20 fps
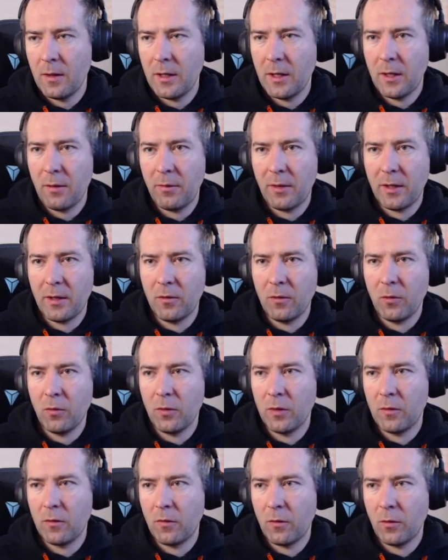And we can do
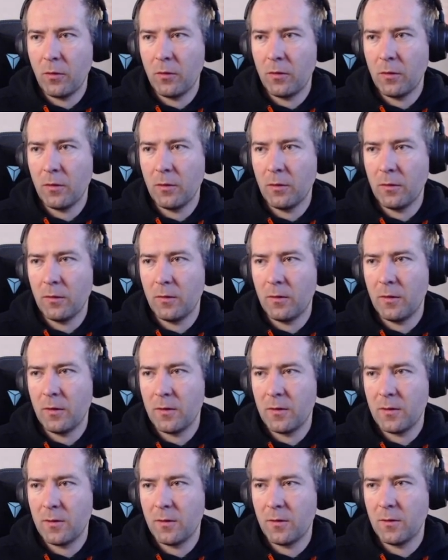a total
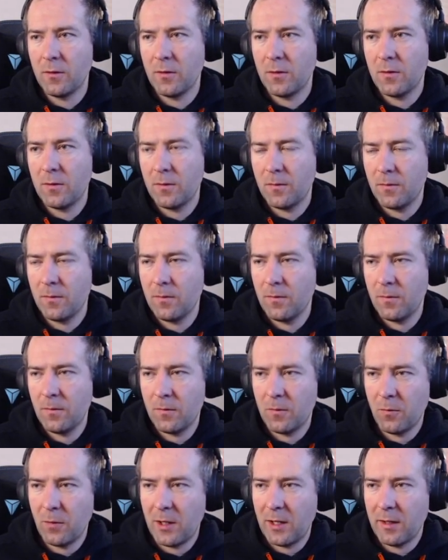distance.
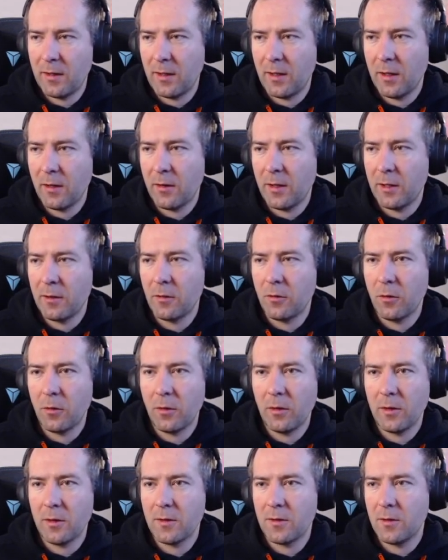We can calculate the total
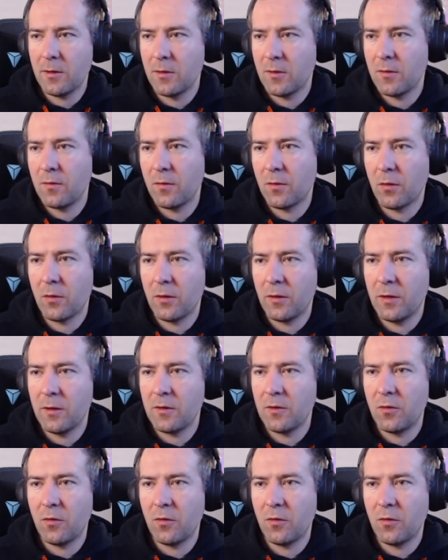distance for this